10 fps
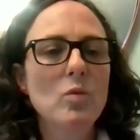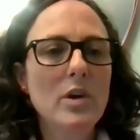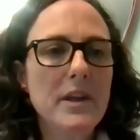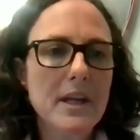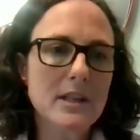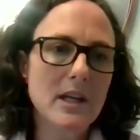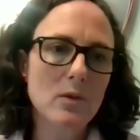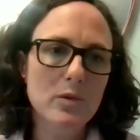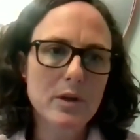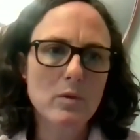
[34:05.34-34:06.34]
one thing that
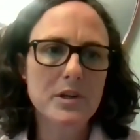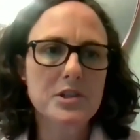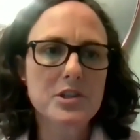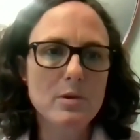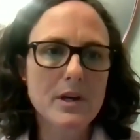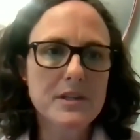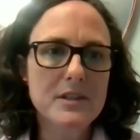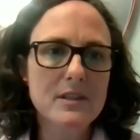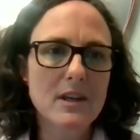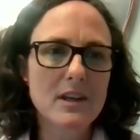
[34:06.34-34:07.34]
I really want to
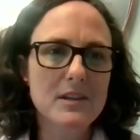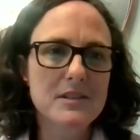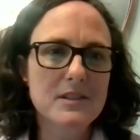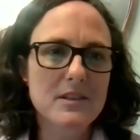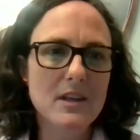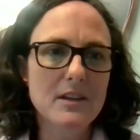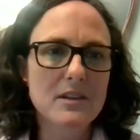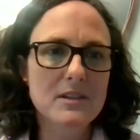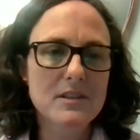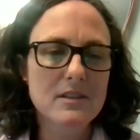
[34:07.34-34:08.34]
stress, is that
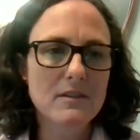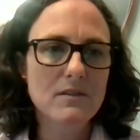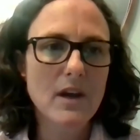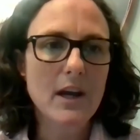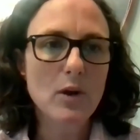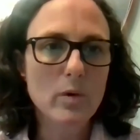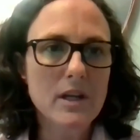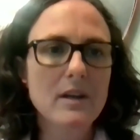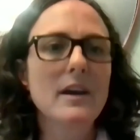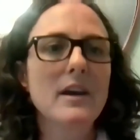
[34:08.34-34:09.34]
this
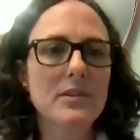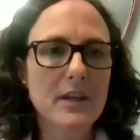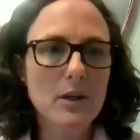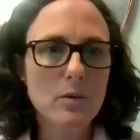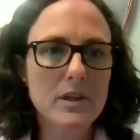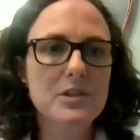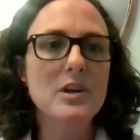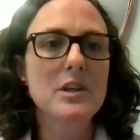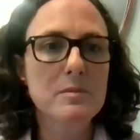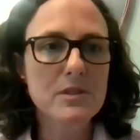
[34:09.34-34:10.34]
equity, health equity,
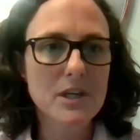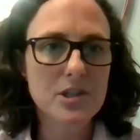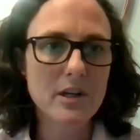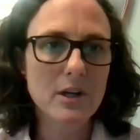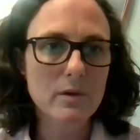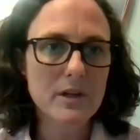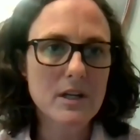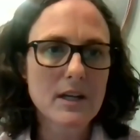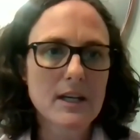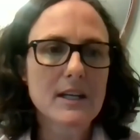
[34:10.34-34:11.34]
transportation
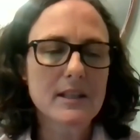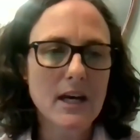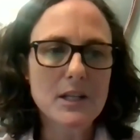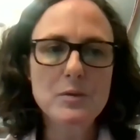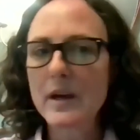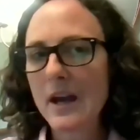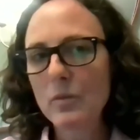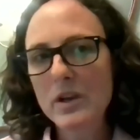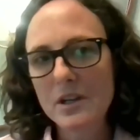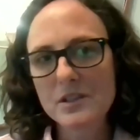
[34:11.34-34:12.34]
equity, that's
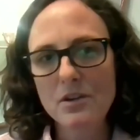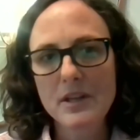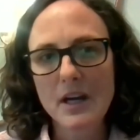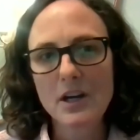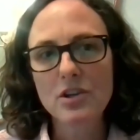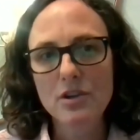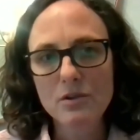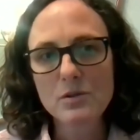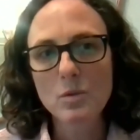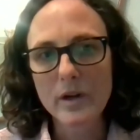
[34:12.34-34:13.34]
why we considered that a
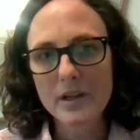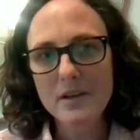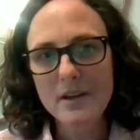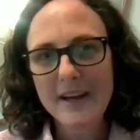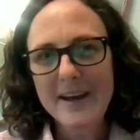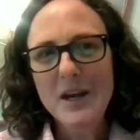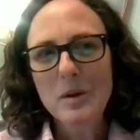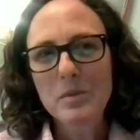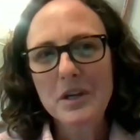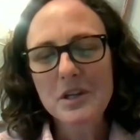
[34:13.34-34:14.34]
huge win,
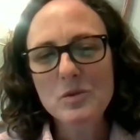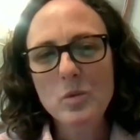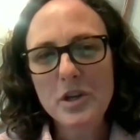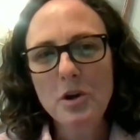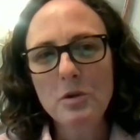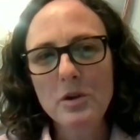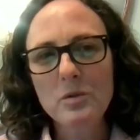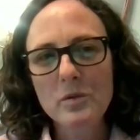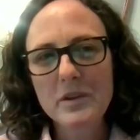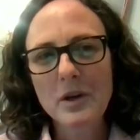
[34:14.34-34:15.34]
because we know
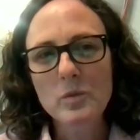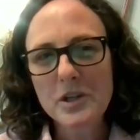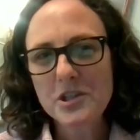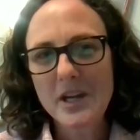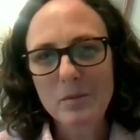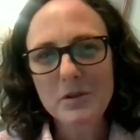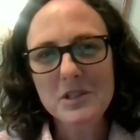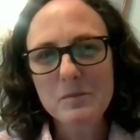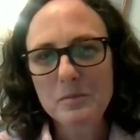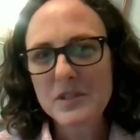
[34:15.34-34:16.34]
that rich
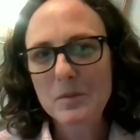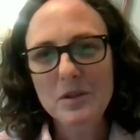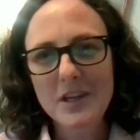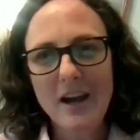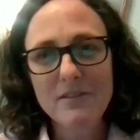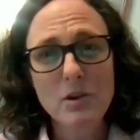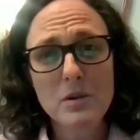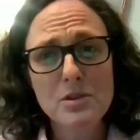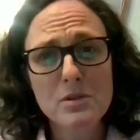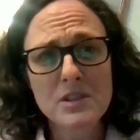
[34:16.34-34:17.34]
neighborhoods typically have
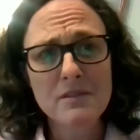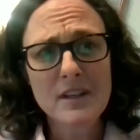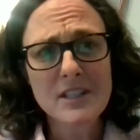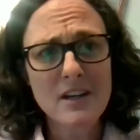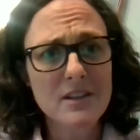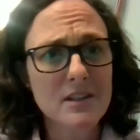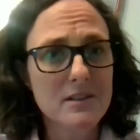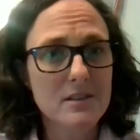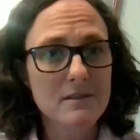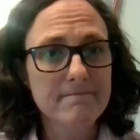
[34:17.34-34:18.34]
no injuries and
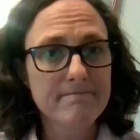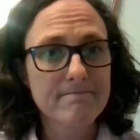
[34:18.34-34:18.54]
fatalities.